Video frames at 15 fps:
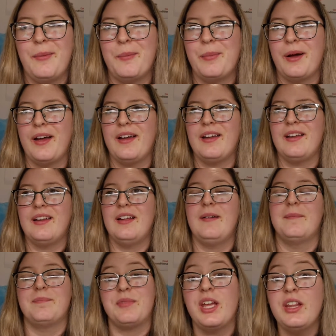But
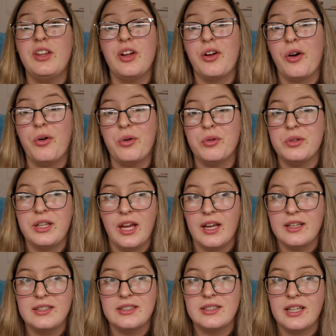in the goal,
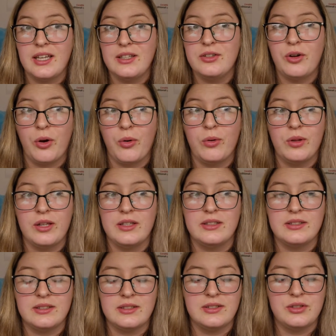yes, the end goal
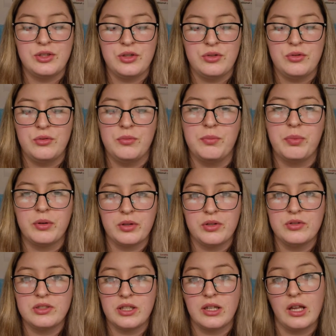is to
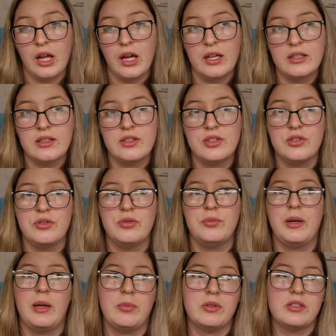produce a lot to
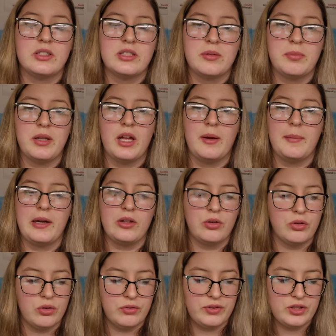be able to supply my
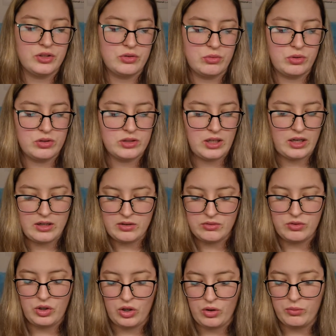local fish stores and,
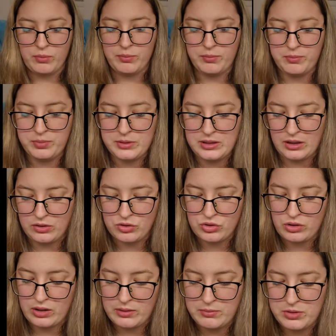you know, sell and
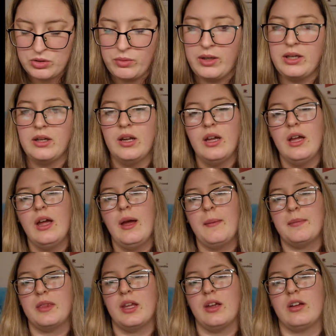trade between
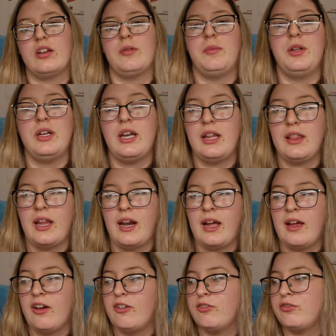the community that I
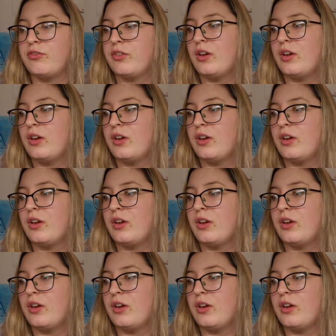have.